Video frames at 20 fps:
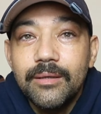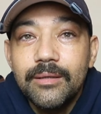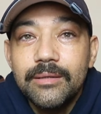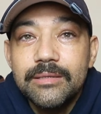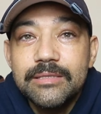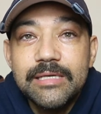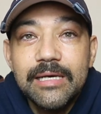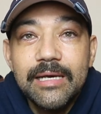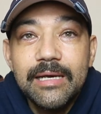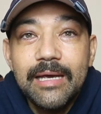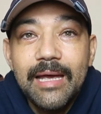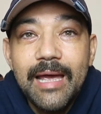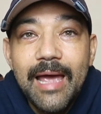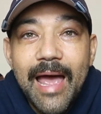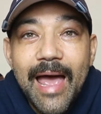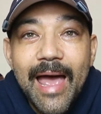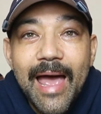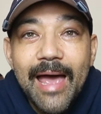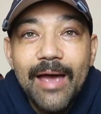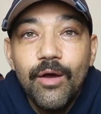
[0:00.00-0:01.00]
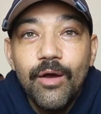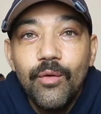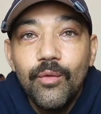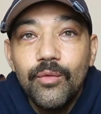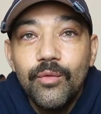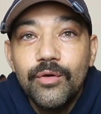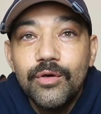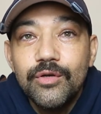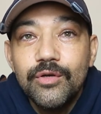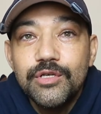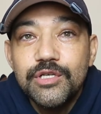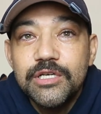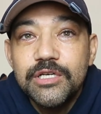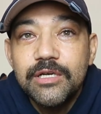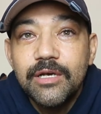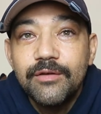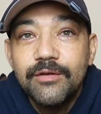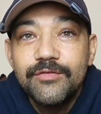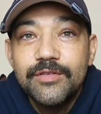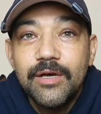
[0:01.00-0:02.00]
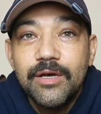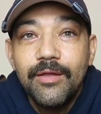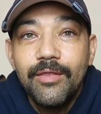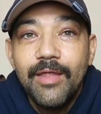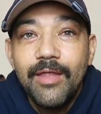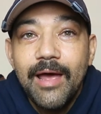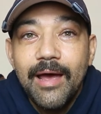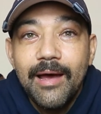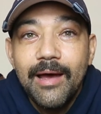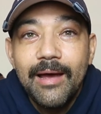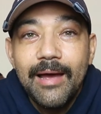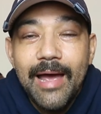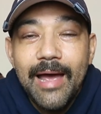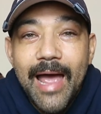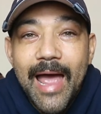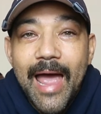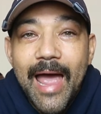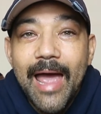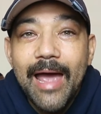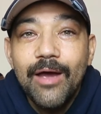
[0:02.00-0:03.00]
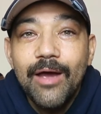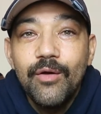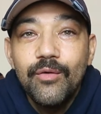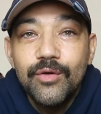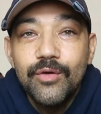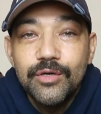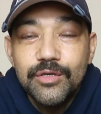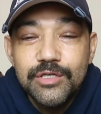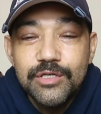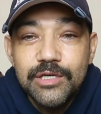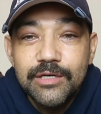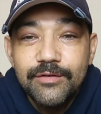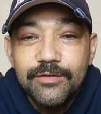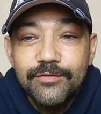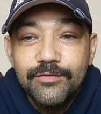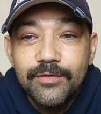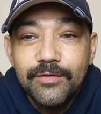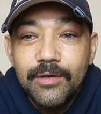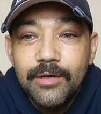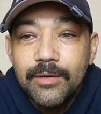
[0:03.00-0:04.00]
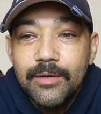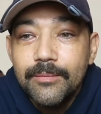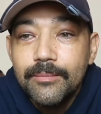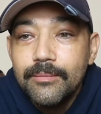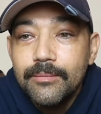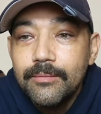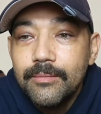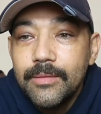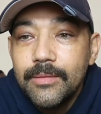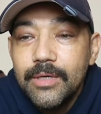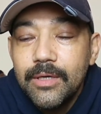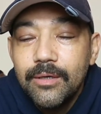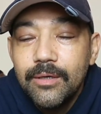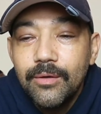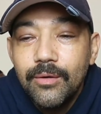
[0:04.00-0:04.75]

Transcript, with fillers: say, how could she have done that? How could she have, you